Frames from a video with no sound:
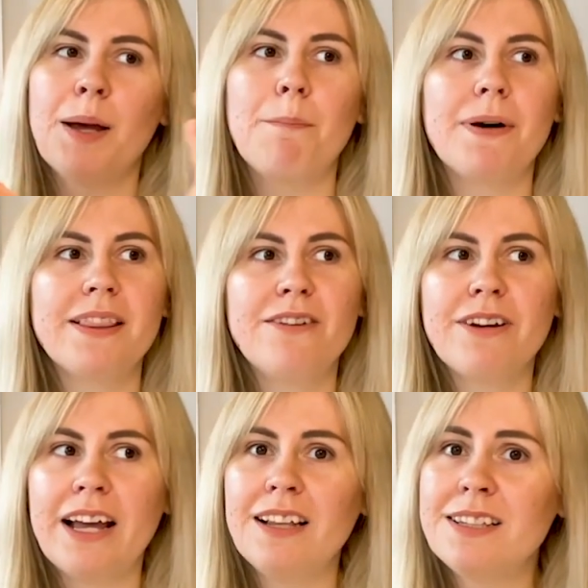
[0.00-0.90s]
But the
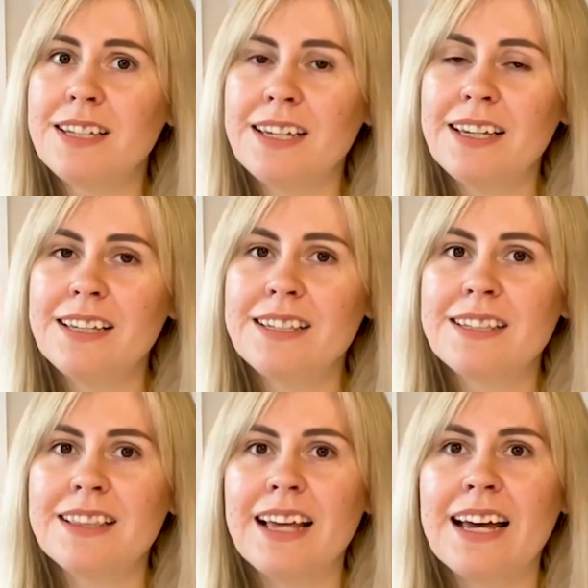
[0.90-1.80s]
reality is
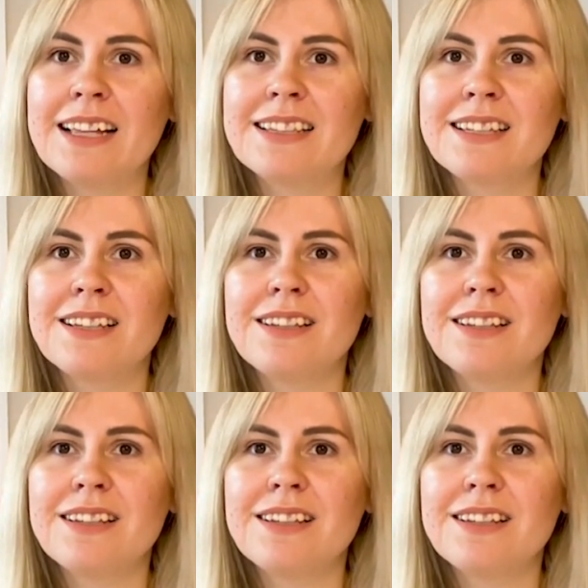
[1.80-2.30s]
that